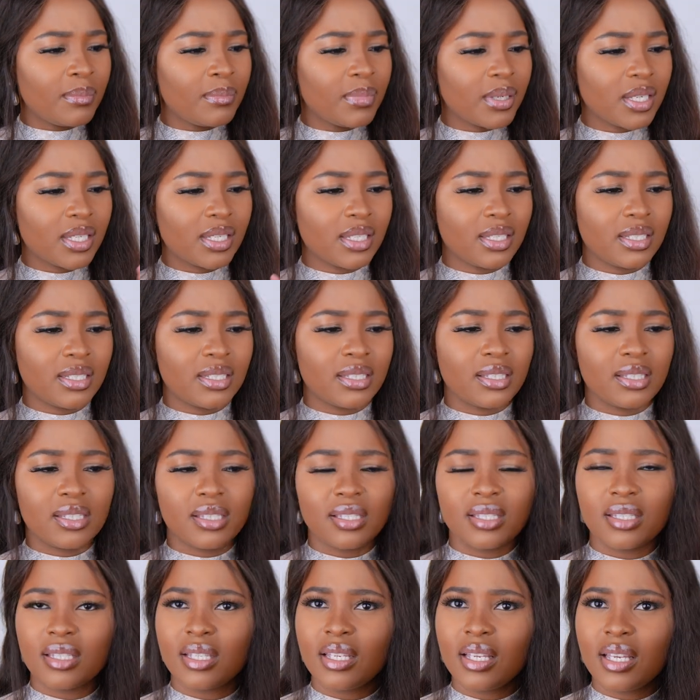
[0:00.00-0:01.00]

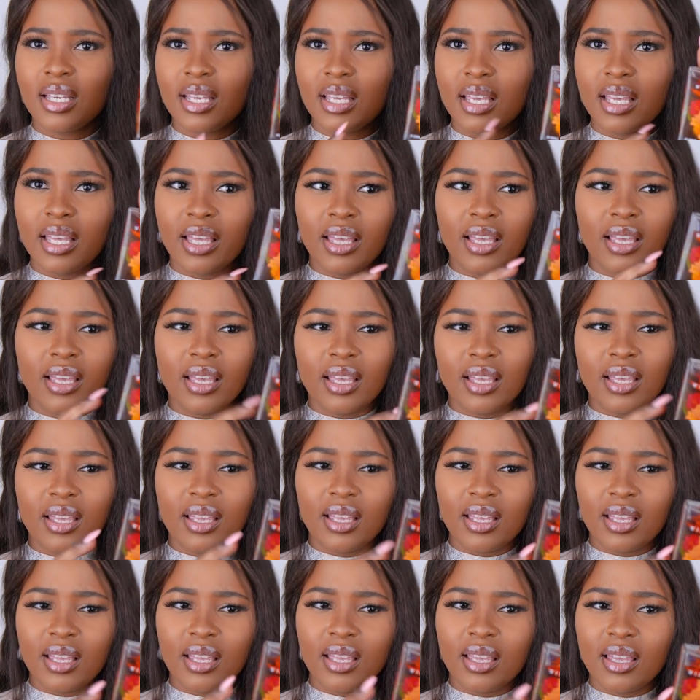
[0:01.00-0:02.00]
Because
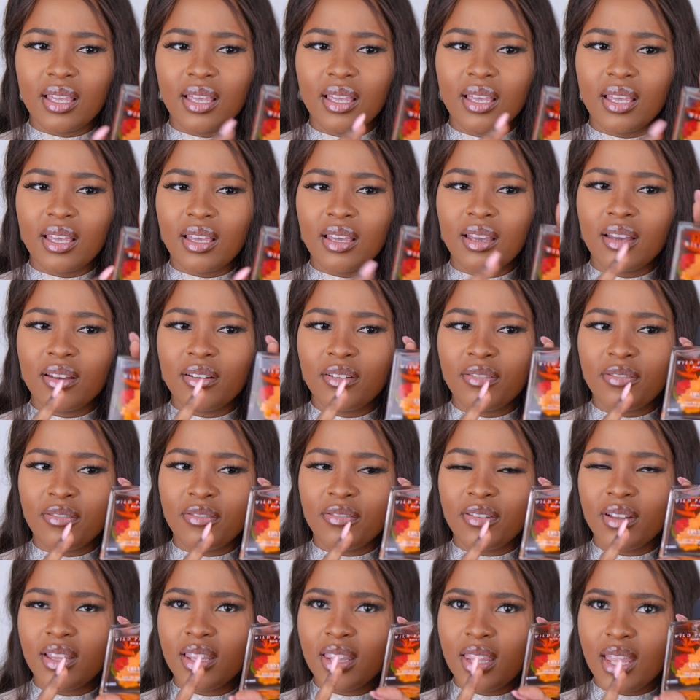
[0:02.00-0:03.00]

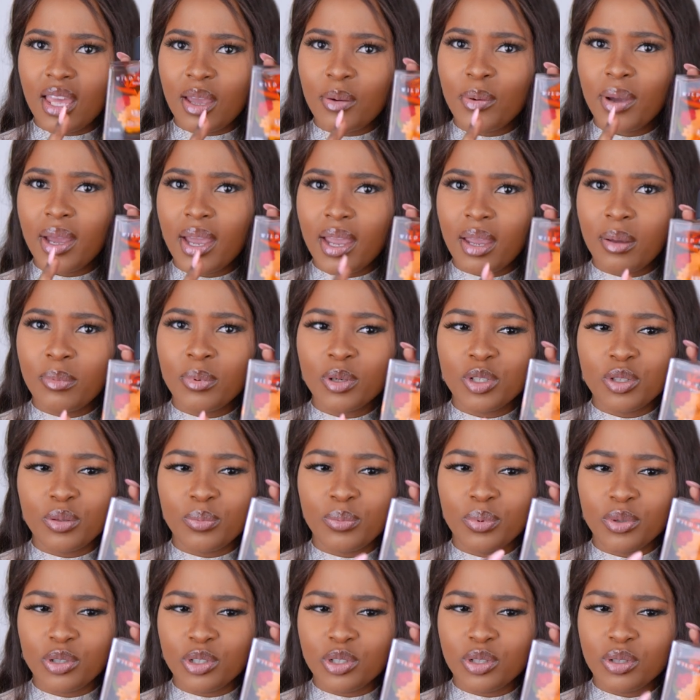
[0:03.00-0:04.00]
if they were able to
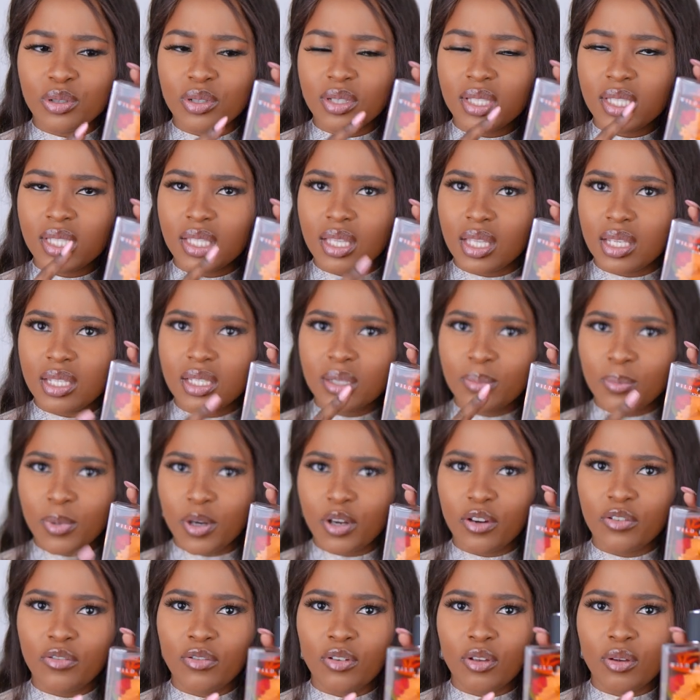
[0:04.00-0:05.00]
produce this
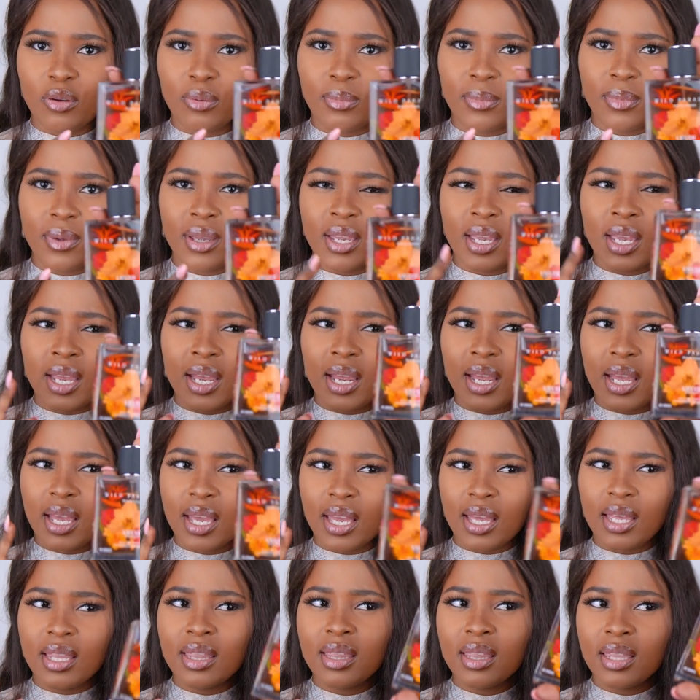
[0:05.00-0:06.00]
perfume
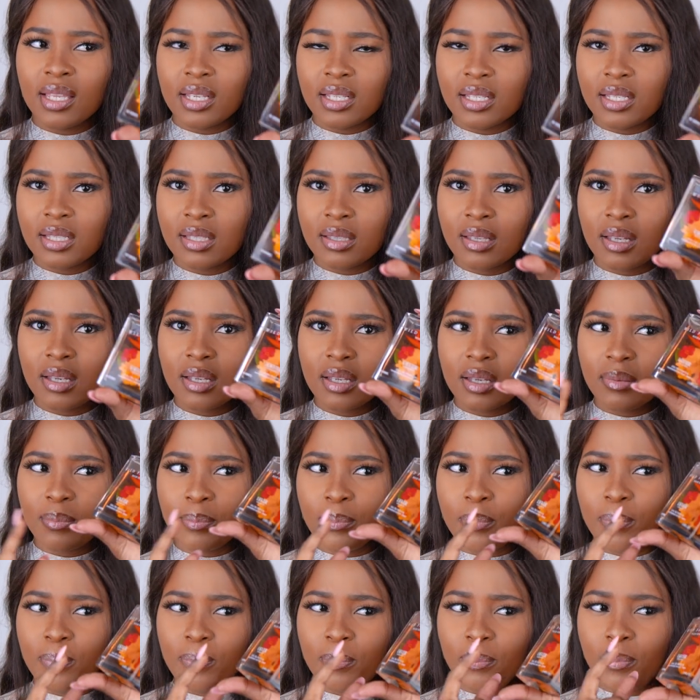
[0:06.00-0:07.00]
in this
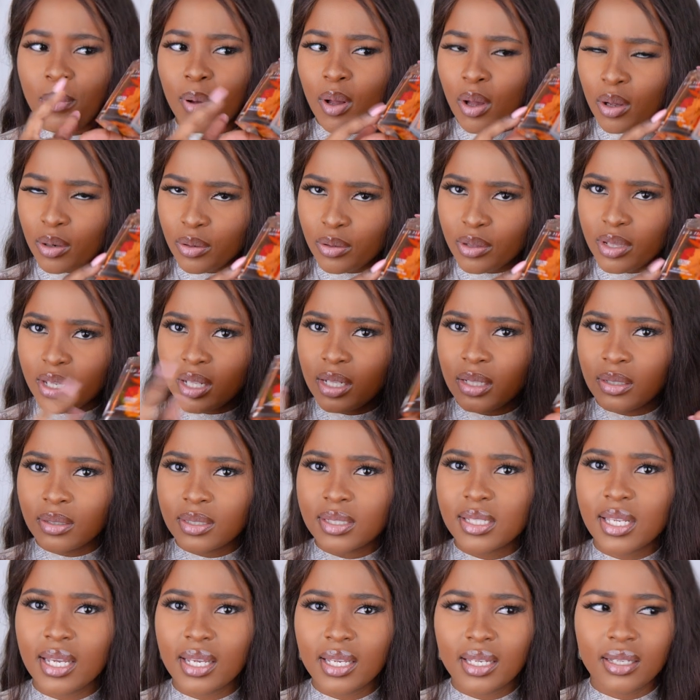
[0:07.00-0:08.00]
bottle that
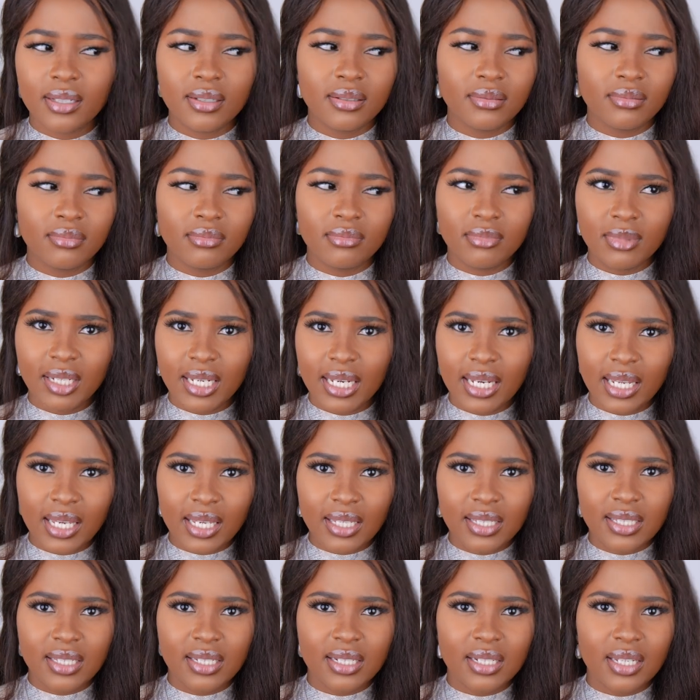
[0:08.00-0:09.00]
looks like
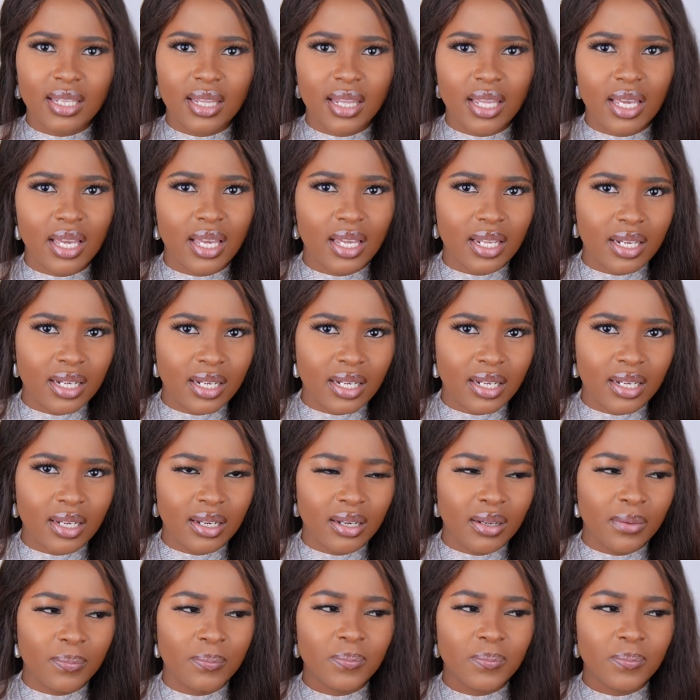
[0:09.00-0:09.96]
Nest, then